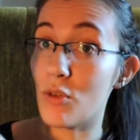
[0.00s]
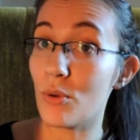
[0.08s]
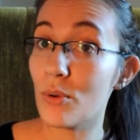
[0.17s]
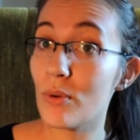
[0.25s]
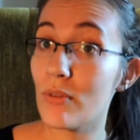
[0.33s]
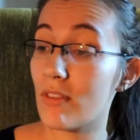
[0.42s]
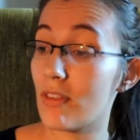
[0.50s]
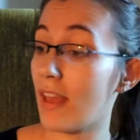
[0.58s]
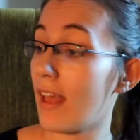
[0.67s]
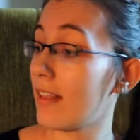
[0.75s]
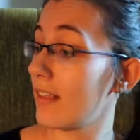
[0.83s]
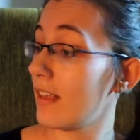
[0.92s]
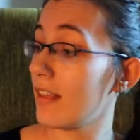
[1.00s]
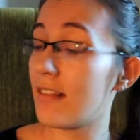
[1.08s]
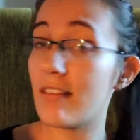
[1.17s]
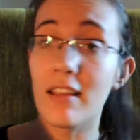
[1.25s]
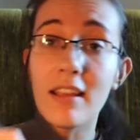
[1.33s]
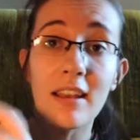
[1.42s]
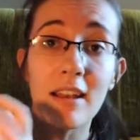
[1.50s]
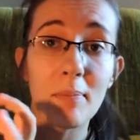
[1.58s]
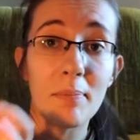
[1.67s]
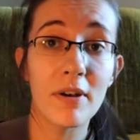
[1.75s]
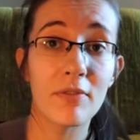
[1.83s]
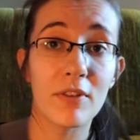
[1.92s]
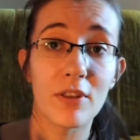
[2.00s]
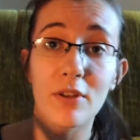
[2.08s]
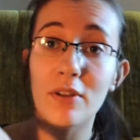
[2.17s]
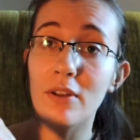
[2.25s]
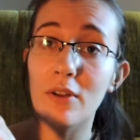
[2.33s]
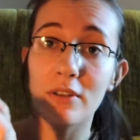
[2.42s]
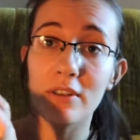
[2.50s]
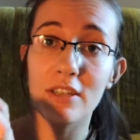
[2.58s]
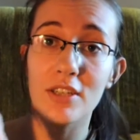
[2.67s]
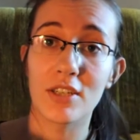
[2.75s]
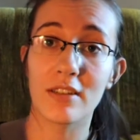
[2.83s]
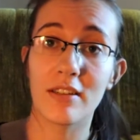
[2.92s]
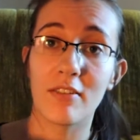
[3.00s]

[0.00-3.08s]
used and it's in a perfect condition.